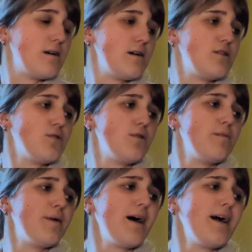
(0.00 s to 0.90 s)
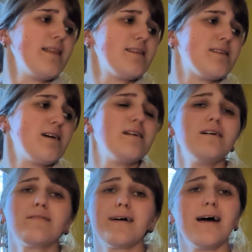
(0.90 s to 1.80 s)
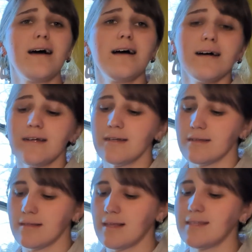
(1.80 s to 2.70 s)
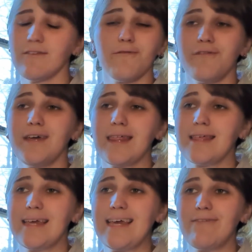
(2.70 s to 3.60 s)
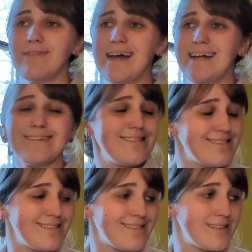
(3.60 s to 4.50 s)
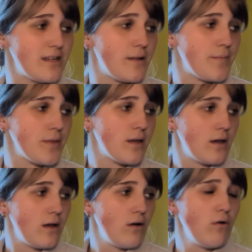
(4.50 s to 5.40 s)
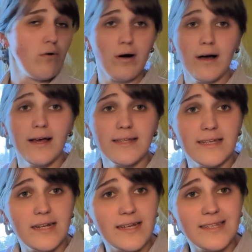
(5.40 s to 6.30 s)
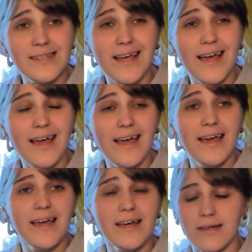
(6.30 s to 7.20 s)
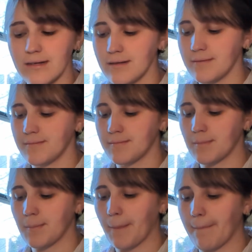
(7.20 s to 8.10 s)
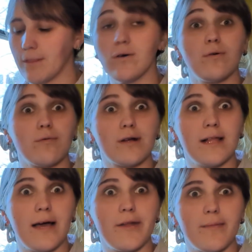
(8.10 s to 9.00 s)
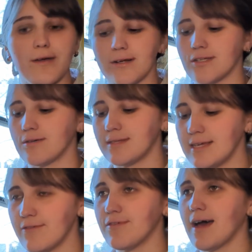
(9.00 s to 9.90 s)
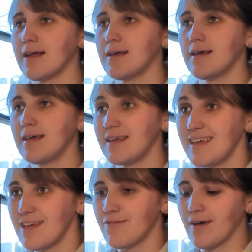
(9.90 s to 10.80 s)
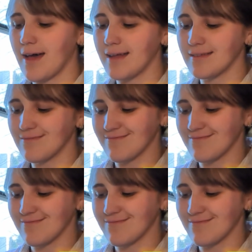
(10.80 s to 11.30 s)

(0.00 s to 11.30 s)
Adorned by the Son of God. That's the 5th E flat. What did he say? Ooh, and we're climbing up here. So D flat, E flat,